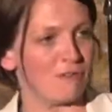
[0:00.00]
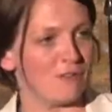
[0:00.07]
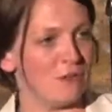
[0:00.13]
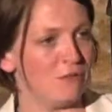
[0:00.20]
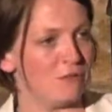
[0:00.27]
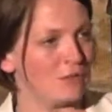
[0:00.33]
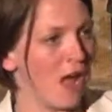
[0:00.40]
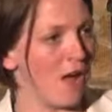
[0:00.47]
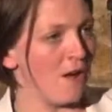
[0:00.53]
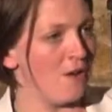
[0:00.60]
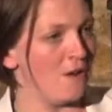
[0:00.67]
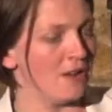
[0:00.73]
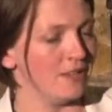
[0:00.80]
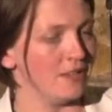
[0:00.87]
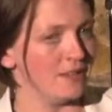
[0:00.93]
a few
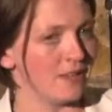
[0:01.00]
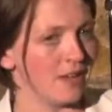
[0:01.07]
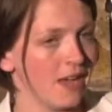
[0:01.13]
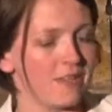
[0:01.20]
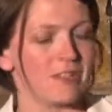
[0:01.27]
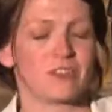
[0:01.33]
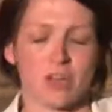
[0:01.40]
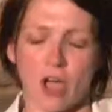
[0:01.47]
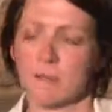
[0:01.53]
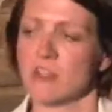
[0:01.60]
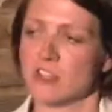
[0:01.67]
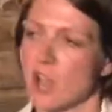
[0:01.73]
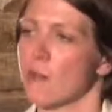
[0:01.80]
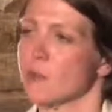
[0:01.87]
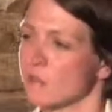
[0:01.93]
stone, and at the time,
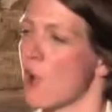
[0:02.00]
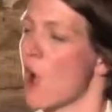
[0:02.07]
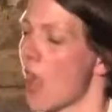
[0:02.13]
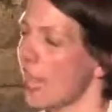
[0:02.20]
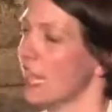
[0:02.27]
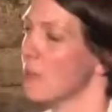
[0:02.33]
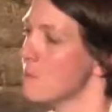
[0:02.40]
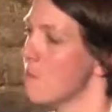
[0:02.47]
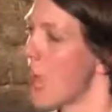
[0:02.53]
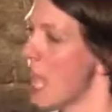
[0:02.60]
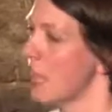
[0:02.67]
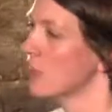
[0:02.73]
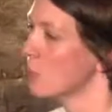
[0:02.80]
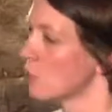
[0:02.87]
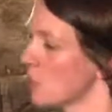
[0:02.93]
in times of heartache and
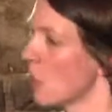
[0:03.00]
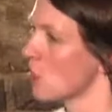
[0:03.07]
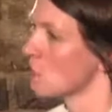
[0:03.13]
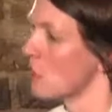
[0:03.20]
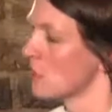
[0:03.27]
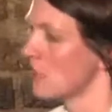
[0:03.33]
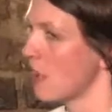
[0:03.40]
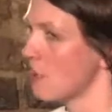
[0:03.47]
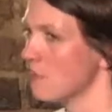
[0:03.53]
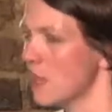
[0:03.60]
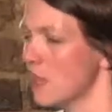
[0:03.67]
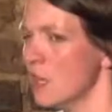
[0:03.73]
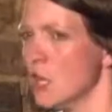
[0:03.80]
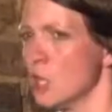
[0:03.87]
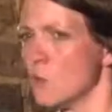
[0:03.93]
pain, I'd always ask myself,
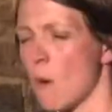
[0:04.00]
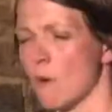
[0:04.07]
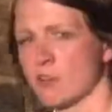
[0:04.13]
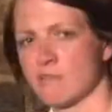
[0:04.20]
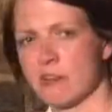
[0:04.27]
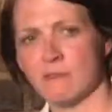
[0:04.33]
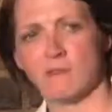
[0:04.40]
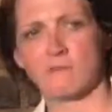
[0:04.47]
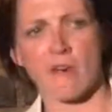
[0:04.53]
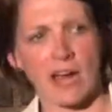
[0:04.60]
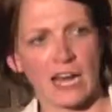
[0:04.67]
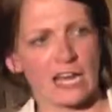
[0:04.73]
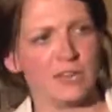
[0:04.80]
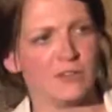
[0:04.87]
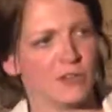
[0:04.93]
what would Aretha
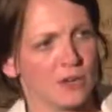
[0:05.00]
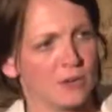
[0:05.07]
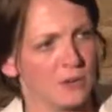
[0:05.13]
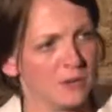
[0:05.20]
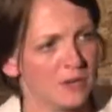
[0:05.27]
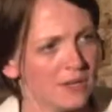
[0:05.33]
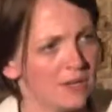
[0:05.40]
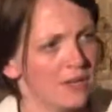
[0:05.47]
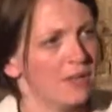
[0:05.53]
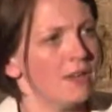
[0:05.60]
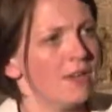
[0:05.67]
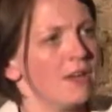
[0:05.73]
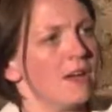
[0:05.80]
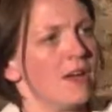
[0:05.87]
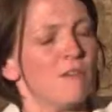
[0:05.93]
Franklin do?
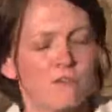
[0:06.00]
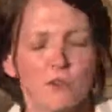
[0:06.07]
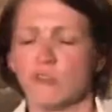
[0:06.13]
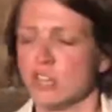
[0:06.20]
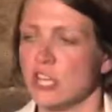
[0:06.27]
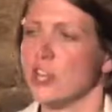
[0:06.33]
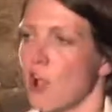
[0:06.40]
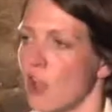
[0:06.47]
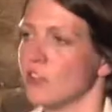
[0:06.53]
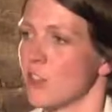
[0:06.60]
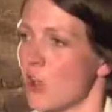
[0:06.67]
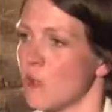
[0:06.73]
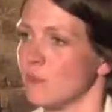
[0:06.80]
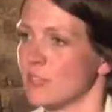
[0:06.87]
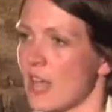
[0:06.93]
Unfortunately, 9
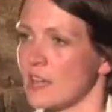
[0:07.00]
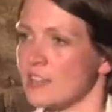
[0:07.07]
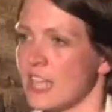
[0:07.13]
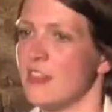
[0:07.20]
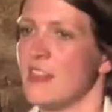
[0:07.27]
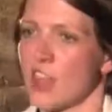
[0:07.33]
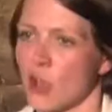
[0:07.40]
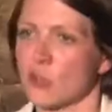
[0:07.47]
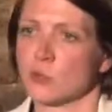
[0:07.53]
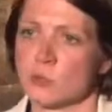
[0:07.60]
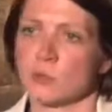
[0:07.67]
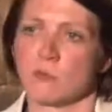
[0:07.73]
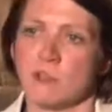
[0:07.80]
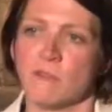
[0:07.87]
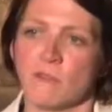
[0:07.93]
times out of 10, the answer
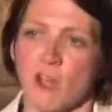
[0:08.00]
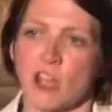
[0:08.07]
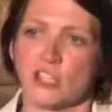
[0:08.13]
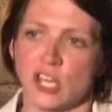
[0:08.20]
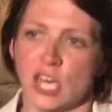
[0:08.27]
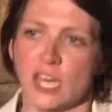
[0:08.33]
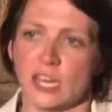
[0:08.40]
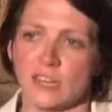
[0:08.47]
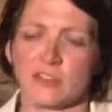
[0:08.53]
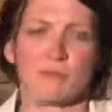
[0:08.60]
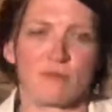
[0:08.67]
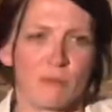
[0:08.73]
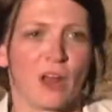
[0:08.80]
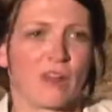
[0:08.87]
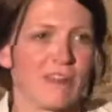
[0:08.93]
was to eat fried chicken instead
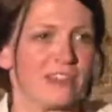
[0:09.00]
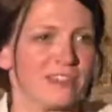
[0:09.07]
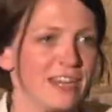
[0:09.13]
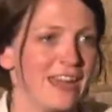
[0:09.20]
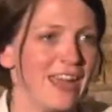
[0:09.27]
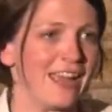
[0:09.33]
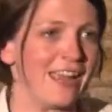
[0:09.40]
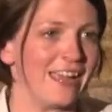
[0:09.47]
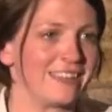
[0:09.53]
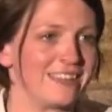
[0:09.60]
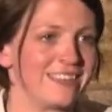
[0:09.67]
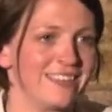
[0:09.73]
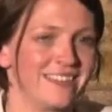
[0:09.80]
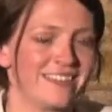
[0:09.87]
of come kind of escalators.